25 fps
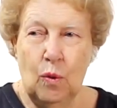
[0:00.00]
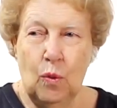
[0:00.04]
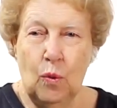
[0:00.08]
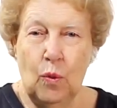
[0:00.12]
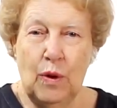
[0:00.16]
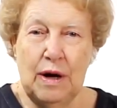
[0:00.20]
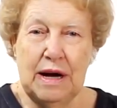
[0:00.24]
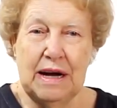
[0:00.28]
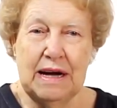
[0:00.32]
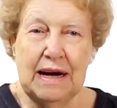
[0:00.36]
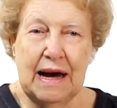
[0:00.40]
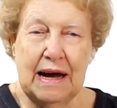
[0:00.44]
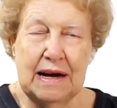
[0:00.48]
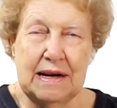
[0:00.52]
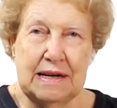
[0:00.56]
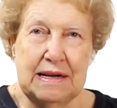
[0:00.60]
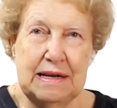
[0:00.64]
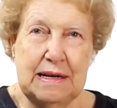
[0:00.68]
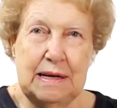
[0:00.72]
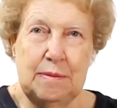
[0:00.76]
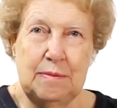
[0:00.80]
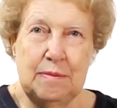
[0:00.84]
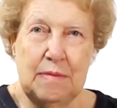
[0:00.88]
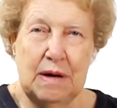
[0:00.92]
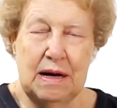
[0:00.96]
we got
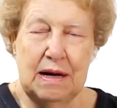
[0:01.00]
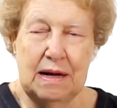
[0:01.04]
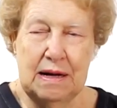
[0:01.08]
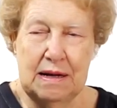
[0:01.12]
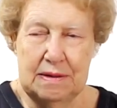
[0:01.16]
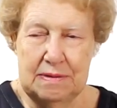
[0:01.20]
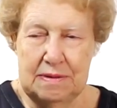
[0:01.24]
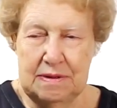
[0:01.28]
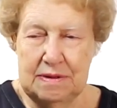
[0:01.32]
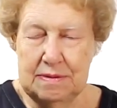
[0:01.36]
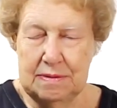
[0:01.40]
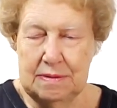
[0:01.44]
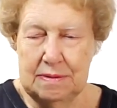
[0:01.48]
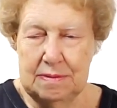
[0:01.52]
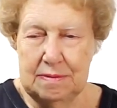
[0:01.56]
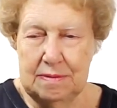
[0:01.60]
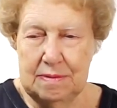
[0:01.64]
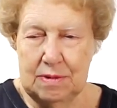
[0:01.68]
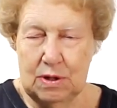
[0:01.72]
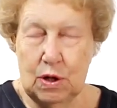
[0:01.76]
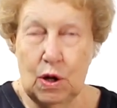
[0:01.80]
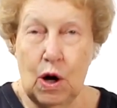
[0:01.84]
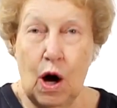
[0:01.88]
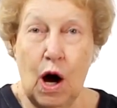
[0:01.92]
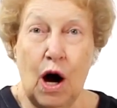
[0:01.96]
a
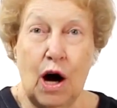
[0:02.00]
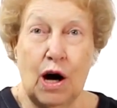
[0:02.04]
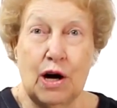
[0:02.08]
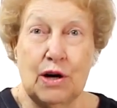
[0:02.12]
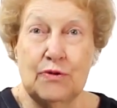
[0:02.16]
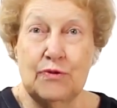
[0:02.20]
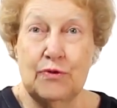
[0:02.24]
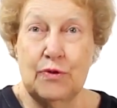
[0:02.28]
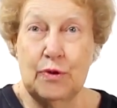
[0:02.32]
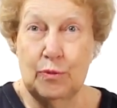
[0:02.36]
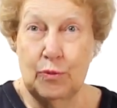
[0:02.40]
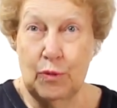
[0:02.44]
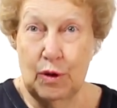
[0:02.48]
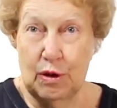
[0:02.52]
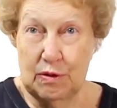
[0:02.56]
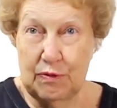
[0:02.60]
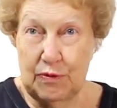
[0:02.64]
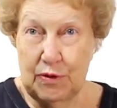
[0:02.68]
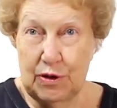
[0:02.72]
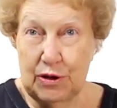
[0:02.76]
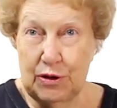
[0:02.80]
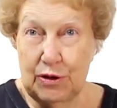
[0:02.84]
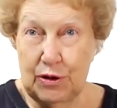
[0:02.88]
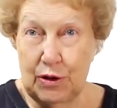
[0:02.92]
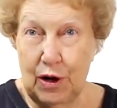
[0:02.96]
card from one
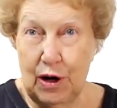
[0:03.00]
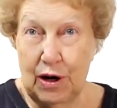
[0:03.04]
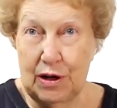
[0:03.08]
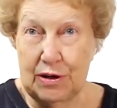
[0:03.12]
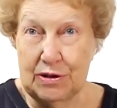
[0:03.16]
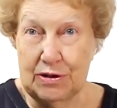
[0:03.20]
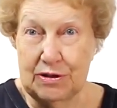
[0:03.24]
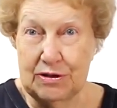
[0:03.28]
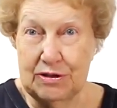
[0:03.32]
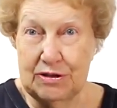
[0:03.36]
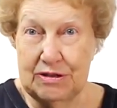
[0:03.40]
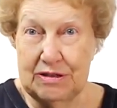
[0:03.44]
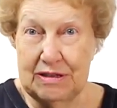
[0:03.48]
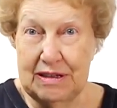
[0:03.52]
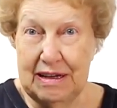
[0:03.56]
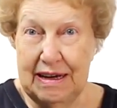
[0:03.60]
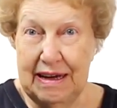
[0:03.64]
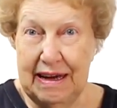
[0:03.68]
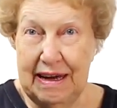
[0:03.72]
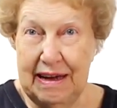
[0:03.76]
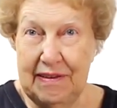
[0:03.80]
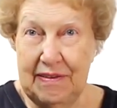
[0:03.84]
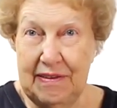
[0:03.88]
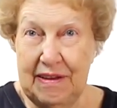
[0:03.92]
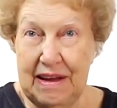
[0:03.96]
of her daughters,
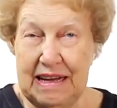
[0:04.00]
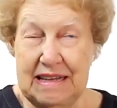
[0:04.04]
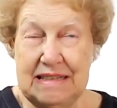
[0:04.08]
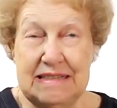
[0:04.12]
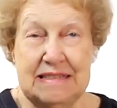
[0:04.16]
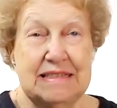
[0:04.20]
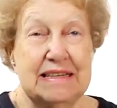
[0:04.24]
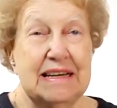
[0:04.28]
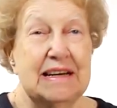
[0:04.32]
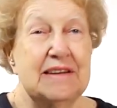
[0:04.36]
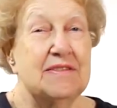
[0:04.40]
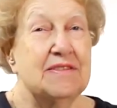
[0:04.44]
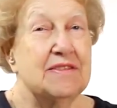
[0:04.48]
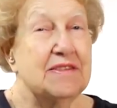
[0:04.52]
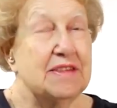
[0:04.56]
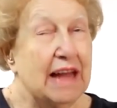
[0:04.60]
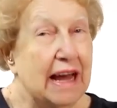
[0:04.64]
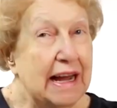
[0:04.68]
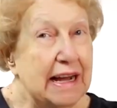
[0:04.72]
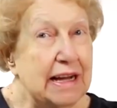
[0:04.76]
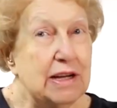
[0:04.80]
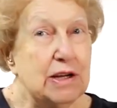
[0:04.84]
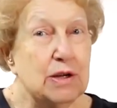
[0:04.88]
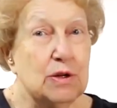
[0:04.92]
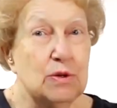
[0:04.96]
and they said,
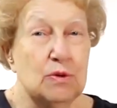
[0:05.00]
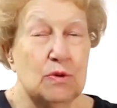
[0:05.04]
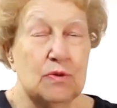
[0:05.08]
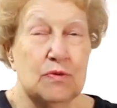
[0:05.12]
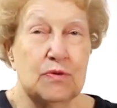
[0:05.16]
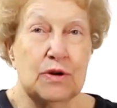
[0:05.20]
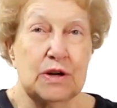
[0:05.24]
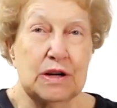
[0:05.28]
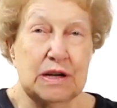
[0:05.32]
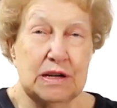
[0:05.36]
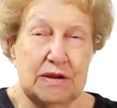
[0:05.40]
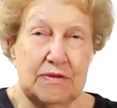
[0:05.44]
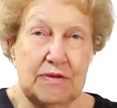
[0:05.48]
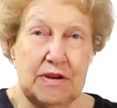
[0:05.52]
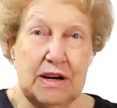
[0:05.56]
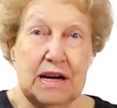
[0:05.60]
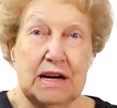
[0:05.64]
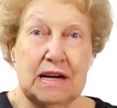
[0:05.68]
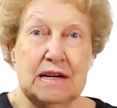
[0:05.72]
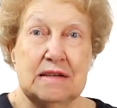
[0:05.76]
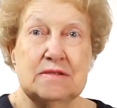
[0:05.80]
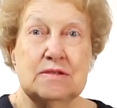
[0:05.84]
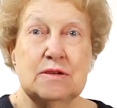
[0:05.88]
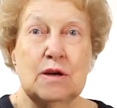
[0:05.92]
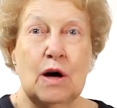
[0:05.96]
thank you for
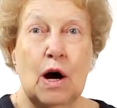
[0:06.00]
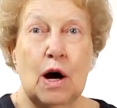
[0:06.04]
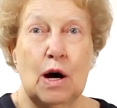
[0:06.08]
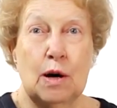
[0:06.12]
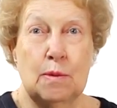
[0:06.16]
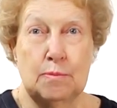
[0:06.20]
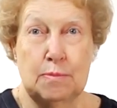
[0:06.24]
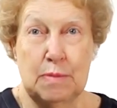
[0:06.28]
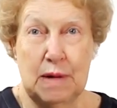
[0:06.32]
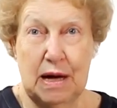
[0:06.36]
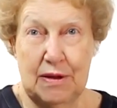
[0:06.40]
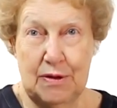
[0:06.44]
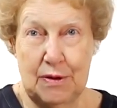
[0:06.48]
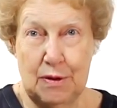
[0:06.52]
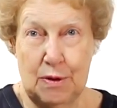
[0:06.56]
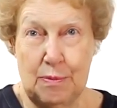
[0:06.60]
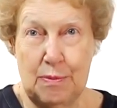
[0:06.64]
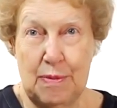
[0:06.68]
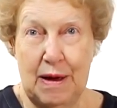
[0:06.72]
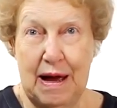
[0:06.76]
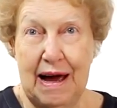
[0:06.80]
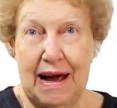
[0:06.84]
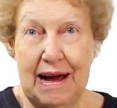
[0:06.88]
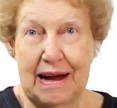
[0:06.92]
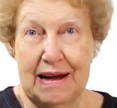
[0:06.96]
giving us our mother
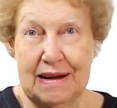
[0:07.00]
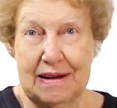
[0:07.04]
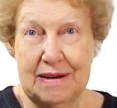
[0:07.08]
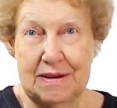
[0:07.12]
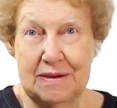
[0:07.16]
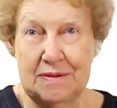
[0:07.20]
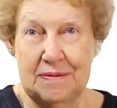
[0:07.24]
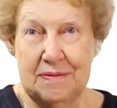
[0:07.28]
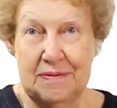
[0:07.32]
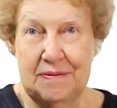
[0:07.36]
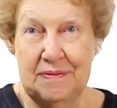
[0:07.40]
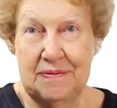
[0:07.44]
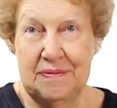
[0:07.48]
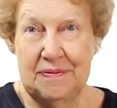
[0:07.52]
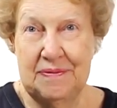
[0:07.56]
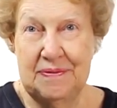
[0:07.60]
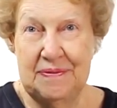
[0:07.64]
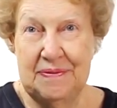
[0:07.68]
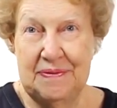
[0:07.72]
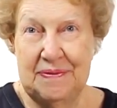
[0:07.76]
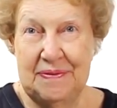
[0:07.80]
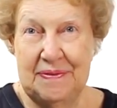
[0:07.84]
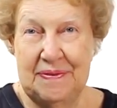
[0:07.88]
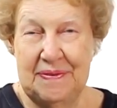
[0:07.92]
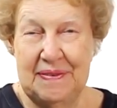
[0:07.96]
back.
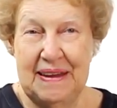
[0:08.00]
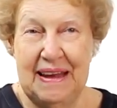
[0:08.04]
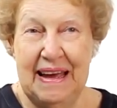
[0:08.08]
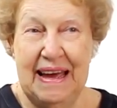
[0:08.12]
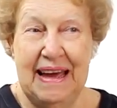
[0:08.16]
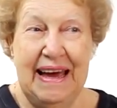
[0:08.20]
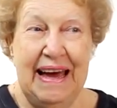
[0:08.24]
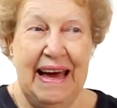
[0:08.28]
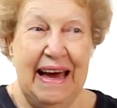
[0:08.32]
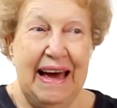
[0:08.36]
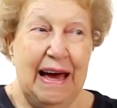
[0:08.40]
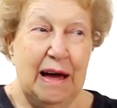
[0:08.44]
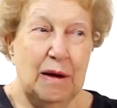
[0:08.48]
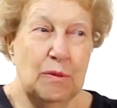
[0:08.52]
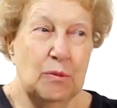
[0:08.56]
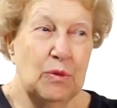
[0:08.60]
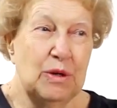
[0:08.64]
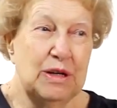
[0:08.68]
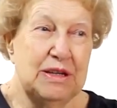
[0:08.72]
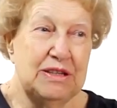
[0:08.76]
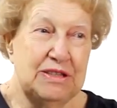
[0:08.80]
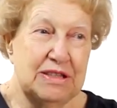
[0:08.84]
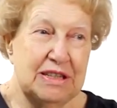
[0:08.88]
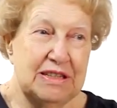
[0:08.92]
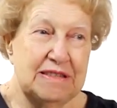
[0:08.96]
And
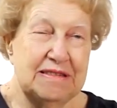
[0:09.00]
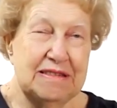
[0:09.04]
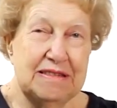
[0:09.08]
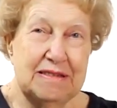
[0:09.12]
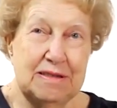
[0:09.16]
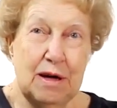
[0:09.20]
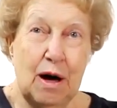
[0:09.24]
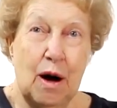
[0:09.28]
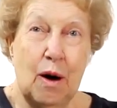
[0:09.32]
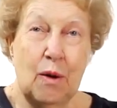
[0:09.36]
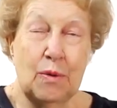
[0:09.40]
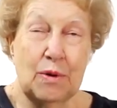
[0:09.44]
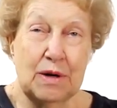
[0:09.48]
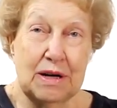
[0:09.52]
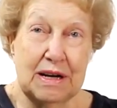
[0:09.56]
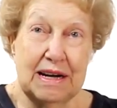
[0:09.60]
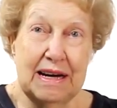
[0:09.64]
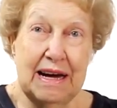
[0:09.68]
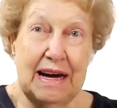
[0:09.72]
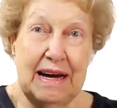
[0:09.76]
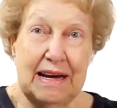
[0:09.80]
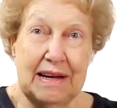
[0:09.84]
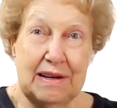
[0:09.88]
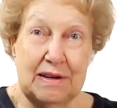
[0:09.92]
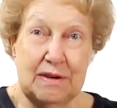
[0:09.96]
we just saw her
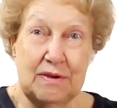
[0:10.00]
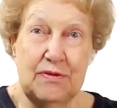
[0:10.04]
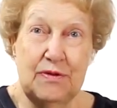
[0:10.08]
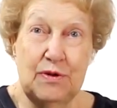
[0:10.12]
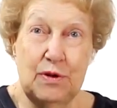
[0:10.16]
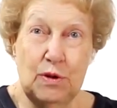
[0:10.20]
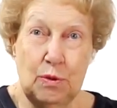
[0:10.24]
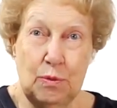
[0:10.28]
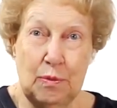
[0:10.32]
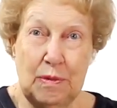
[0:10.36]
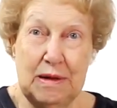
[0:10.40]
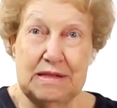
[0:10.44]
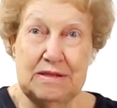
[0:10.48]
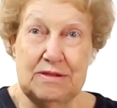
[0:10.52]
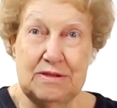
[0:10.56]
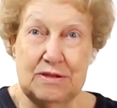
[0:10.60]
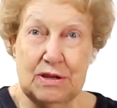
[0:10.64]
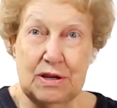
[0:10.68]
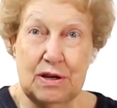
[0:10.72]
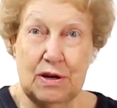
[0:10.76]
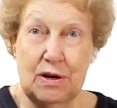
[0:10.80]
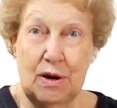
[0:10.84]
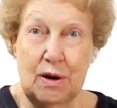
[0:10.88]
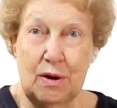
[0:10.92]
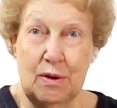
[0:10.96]
again a few months
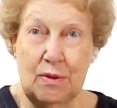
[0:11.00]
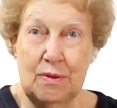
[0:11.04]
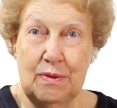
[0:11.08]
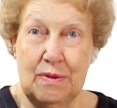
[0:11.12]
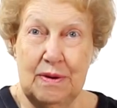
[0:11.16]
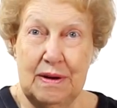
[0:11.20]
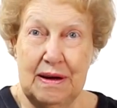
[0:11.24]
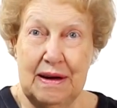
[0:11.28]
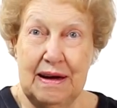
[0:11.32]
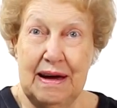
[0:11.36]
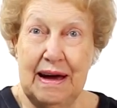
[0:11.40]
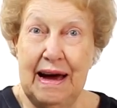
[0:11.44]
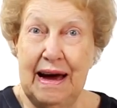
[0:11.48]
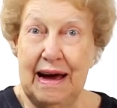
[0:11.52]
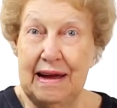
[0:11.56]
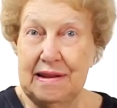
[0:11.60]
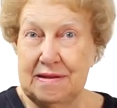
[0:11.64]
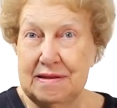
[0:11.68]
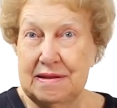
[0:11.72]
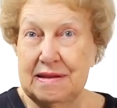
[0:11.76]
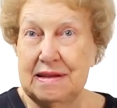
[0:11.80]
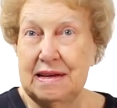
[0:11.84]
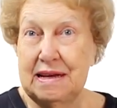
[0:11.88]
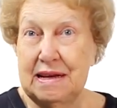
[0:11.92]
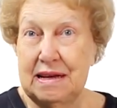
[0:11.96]
ago at
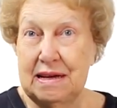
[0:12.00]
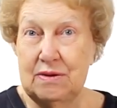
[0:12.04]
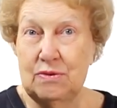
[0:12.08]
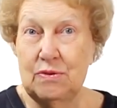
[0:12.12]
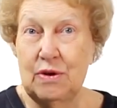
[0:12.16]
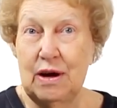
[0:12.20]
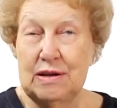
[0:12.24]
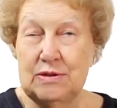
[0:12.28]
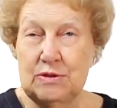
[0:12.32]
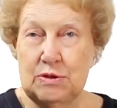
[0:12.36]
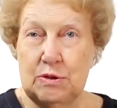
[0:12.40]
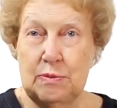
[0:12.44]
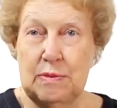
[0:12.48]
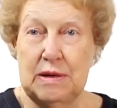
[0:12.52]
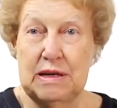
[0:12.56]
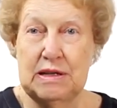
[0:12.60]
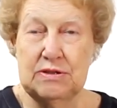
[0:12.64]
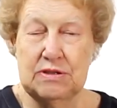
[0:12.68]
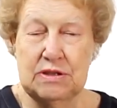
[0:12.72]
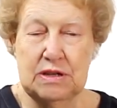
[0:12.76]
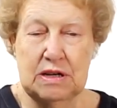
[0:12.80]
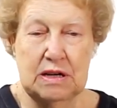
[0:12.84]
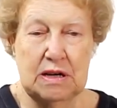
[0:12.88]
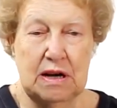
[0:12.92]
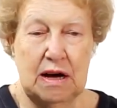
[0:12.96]
the
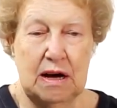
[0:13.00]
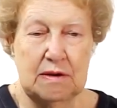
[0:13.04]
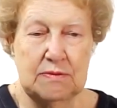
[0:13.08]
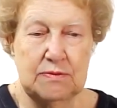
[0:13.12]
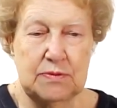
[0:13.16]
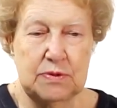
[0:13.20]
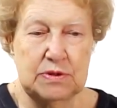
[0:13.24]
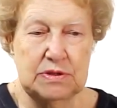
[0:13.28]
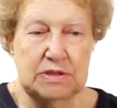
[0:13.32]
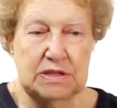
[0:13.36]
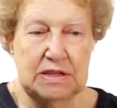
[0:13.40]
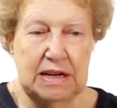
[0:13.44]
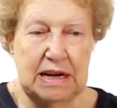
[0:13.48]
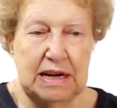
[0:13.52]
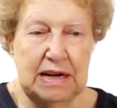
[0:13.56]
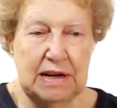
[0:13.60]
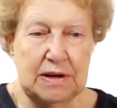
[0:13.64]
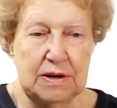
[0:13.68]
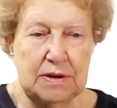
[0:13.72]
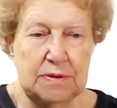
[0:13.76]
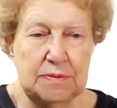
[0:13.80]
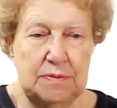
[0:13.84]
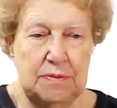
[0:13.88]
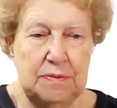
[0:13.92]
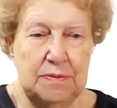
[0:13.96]
Transformation Conference
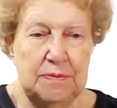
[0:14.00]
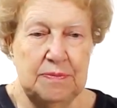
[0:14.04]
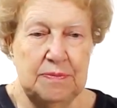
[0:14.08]
here,